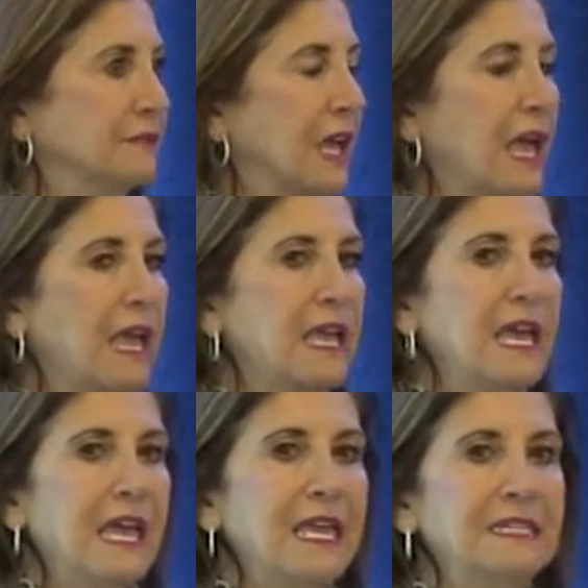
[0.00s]
Okay?
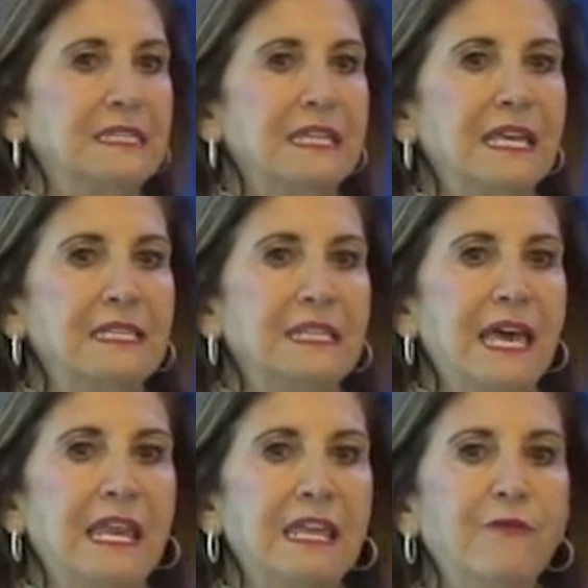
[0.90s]
It says
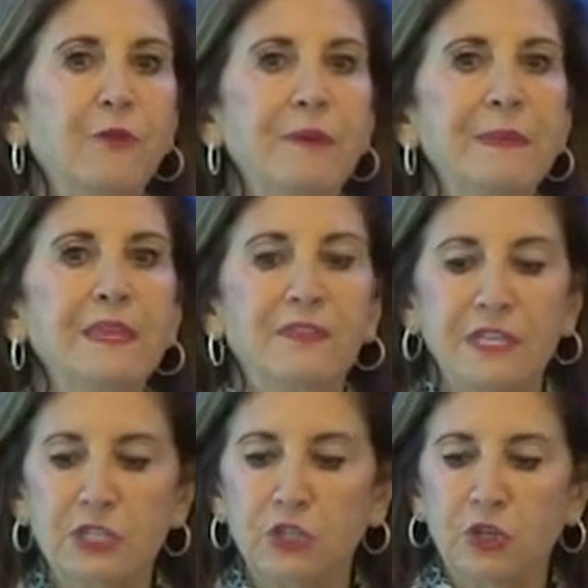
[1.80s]
that if we meet
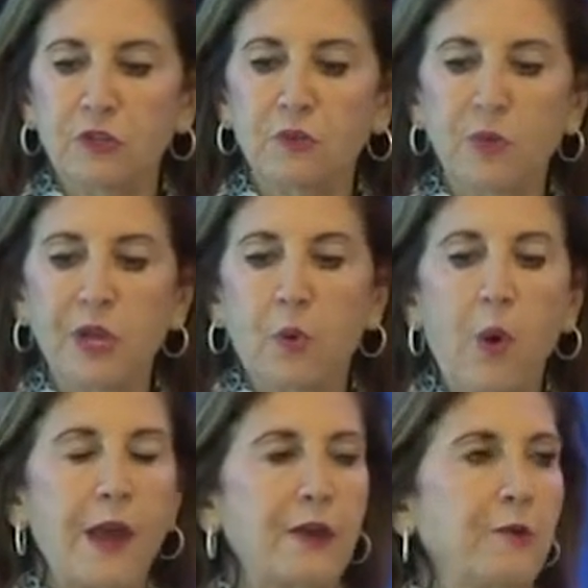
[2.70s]
these certain
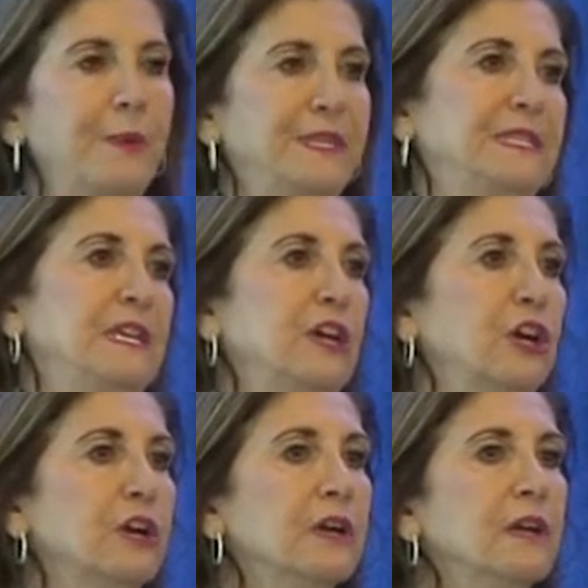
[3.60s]
requirements
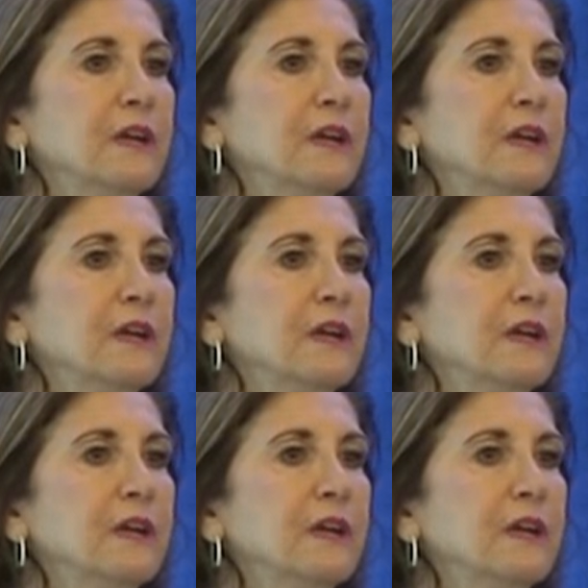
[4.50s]
here,